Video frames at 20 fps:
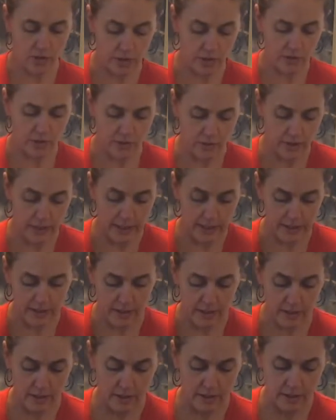that you create
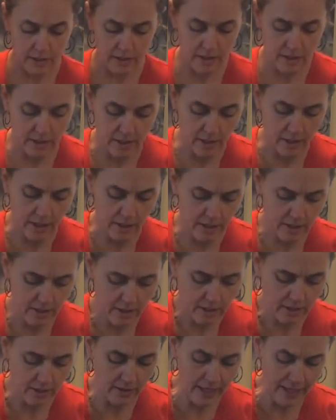the
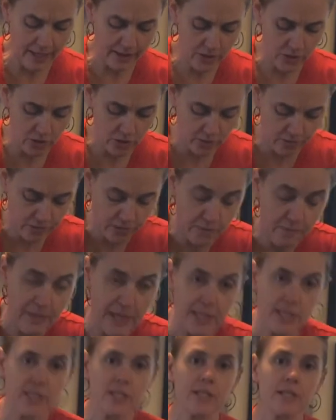
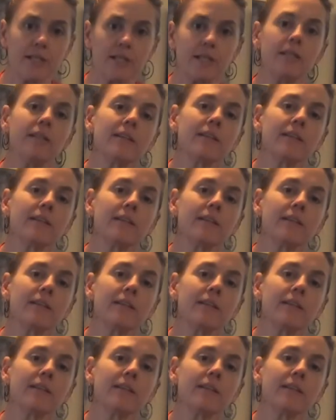lacto-fermented